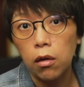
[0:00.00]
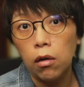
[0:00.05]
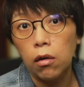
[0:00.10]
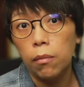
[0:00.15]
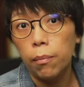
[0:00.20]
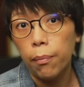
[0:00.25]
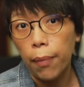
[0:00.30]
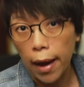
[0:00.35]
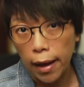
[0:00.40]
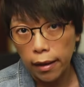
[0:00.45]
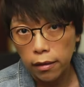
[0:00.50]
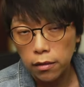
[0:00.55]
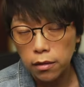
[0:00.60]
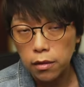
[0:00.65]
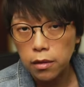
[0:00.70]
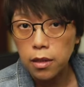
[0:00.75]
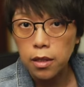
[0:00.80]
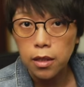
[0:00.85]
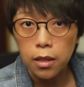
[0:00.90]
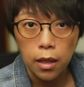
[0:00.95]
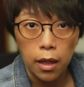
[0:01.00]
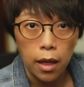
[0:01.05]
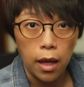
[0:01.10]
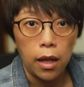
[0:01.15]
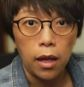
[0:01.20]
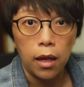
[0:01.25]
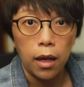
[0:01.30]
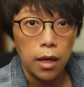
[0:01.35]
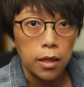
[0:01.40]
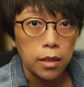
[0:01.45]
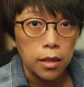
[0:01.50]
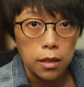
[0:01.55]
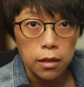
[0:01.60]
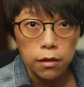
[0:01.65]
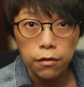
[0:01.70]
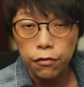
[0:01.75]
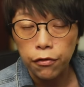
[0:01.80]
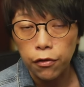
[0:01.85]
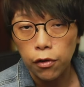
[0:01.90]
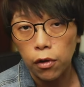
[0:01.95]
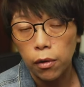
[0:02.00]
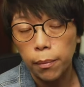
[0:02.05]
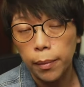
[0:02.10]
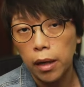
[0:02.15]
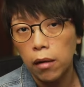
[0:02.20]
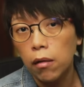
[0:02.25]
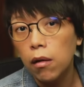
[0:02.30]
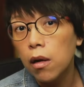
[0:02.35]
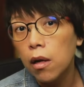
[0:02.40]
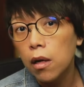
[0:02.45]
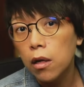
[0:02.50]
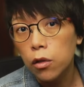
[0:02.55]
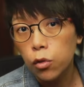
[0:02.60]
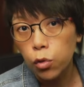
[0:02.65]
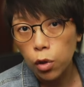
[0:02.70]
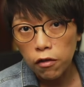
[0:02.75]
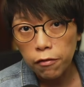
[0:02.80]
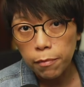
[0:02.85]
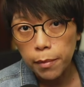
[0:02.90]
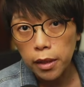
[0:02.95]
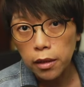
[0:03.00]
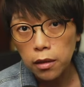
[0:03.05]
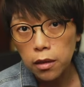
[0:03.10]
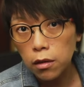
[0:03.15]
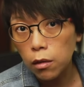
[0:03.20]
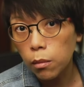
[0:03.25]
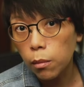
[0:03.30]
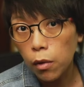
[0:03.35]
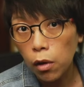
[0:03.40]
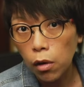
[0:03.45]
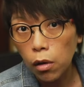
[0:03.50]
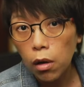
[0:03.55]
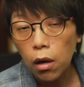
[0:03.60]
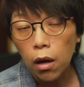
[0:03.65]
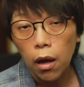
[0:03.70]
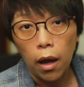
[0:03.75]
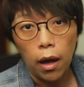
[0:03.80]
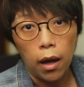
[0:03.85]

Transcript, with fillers: on patterns that lasted for about 12 months or more,